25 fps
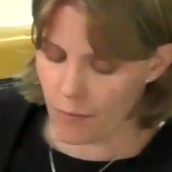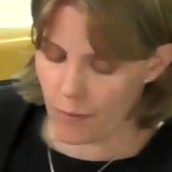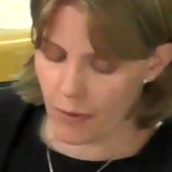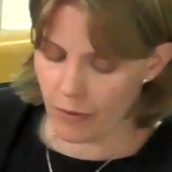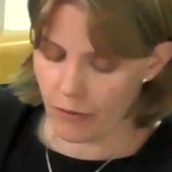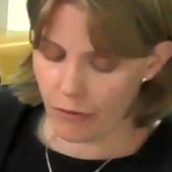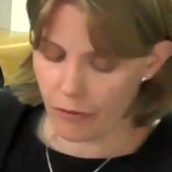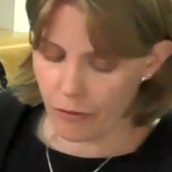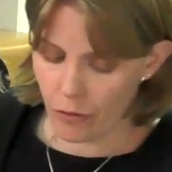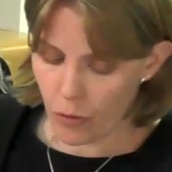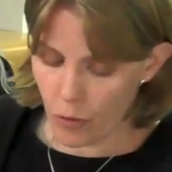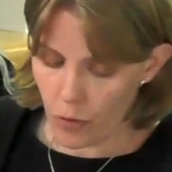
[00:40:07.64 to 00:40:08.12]

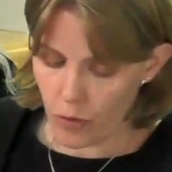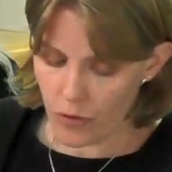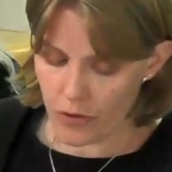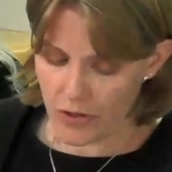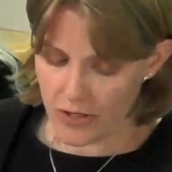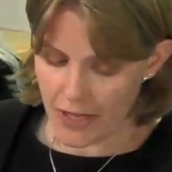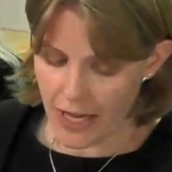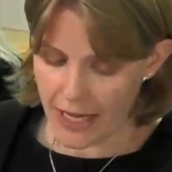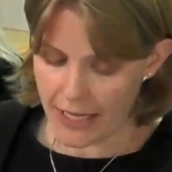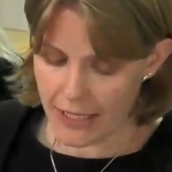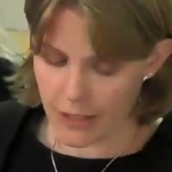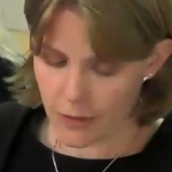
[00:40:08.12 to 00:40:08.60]
Before
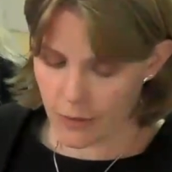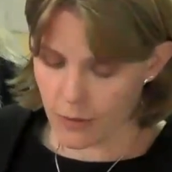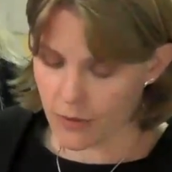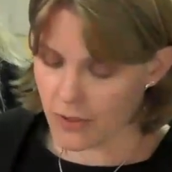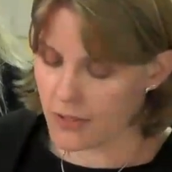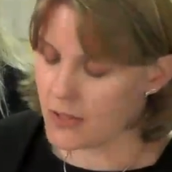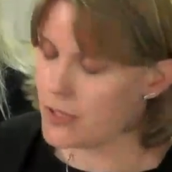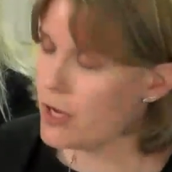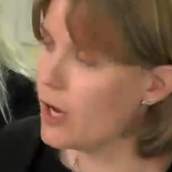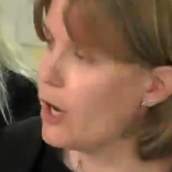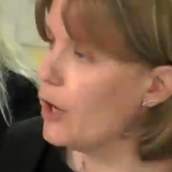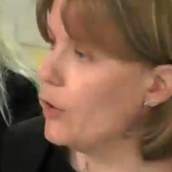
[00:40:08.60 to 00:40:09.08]
the test
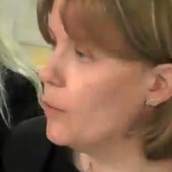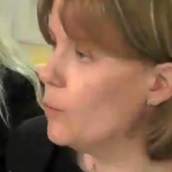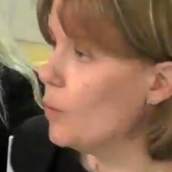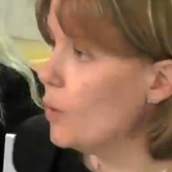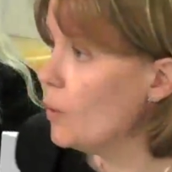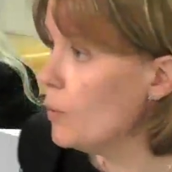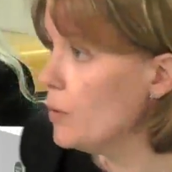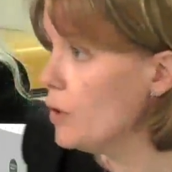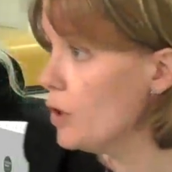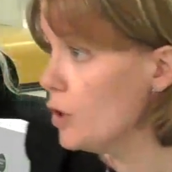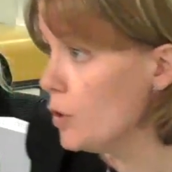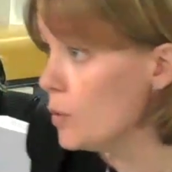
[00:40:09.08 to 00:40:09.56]
was done,
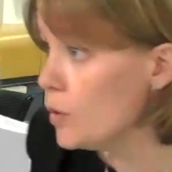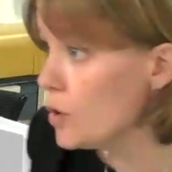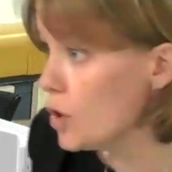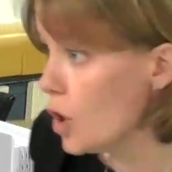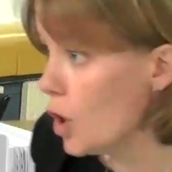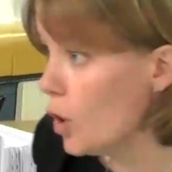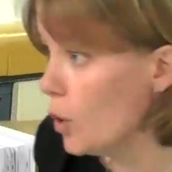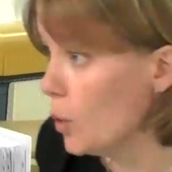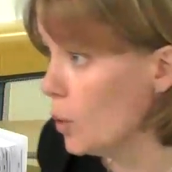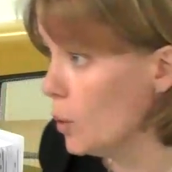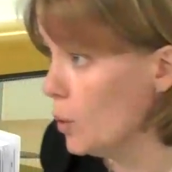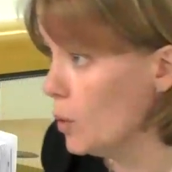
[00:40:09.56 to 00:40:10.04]
what were you
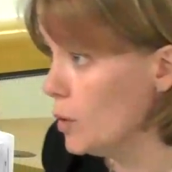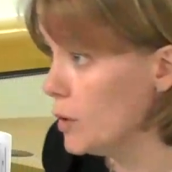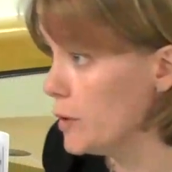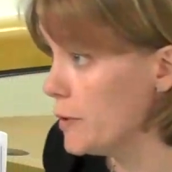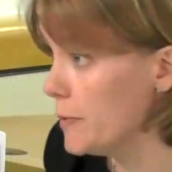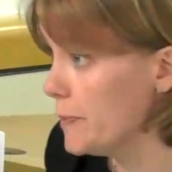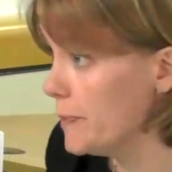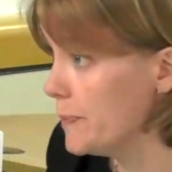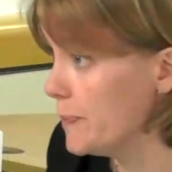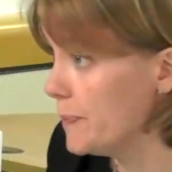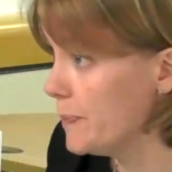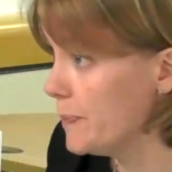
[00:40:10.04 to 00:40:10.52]
told?